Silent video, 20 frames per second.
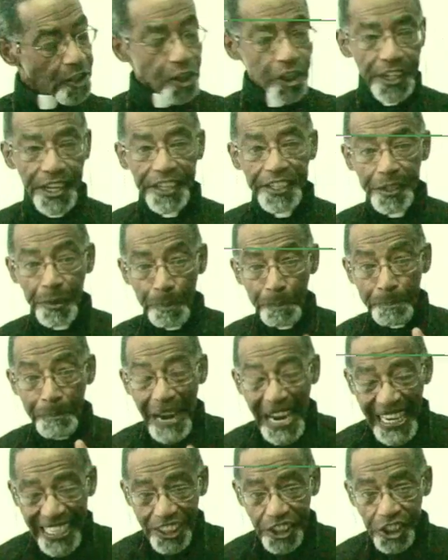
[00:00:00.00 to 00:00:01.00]
look at the
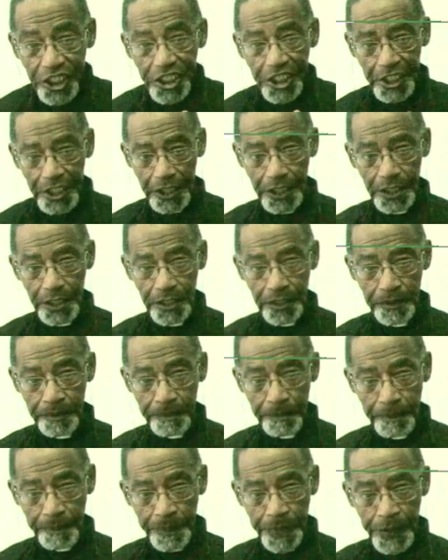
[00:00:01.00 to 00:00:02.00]
master.
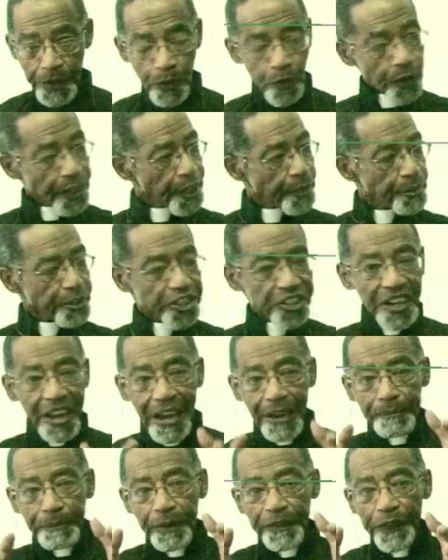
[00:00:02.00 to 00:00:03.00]
When he was
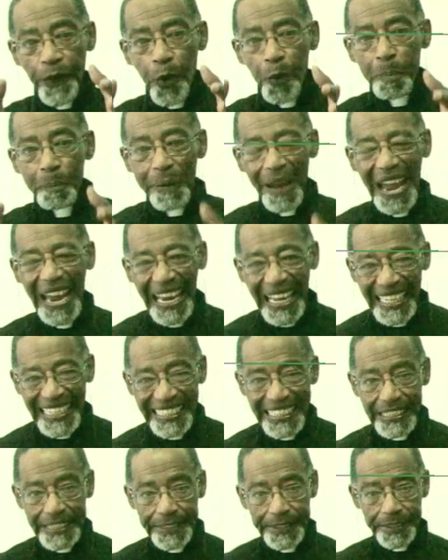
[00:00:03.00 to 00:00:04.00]
standing before
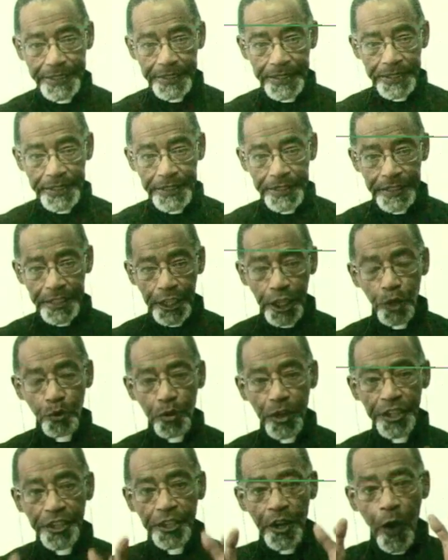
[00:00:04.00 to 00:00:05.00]
Pilate, he
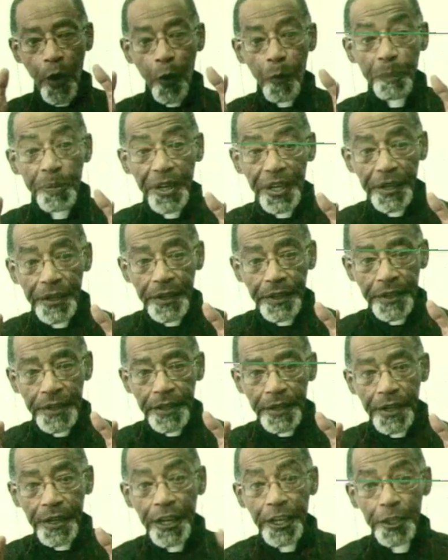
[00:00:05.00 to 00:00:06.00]
wouldn't open
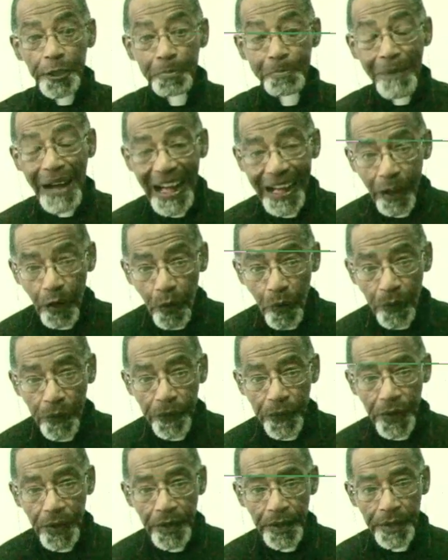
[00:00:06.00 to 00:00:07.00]
his mouth.
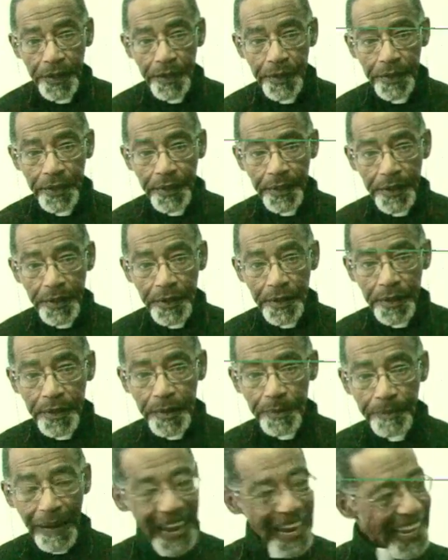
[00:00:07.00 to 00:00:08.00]

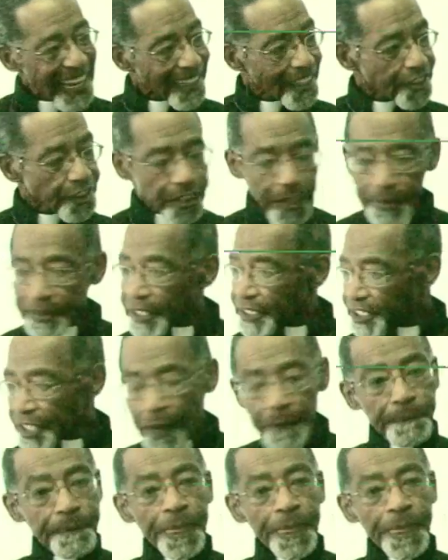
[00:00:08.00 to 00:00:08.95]
Pilate said,